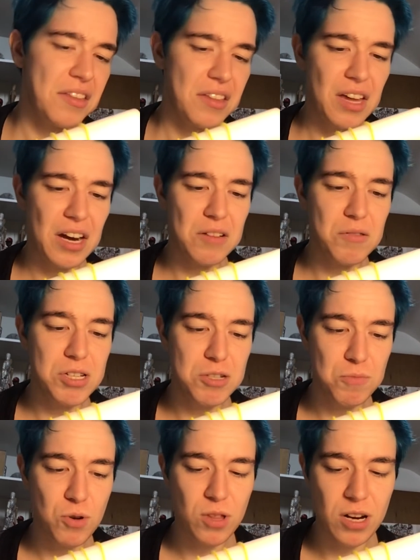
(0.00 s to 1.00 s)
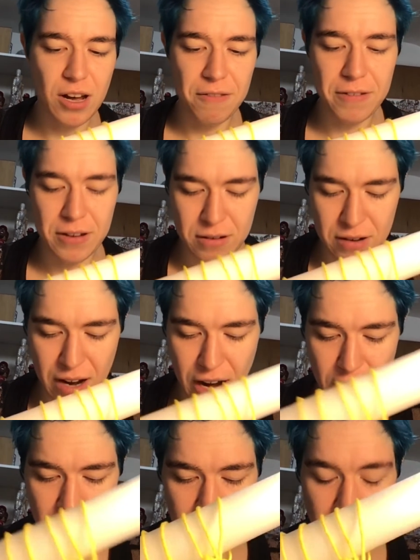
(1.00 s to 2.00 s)
Like, it was smooth enough, and
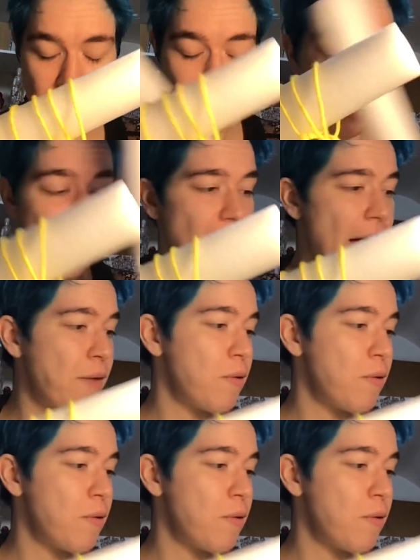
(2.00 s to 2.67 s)
I